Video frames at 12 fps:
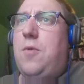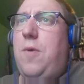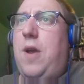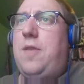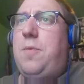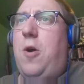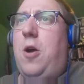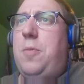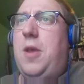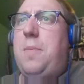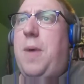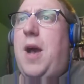raised
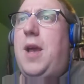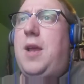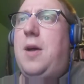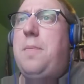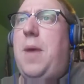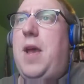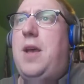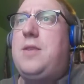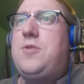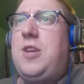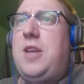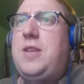warmly by a man
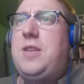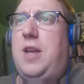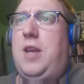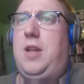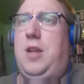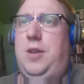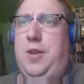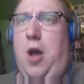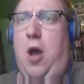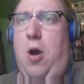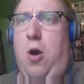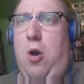she didn't
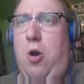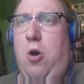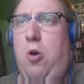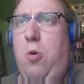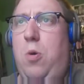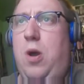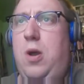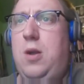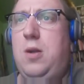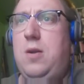know.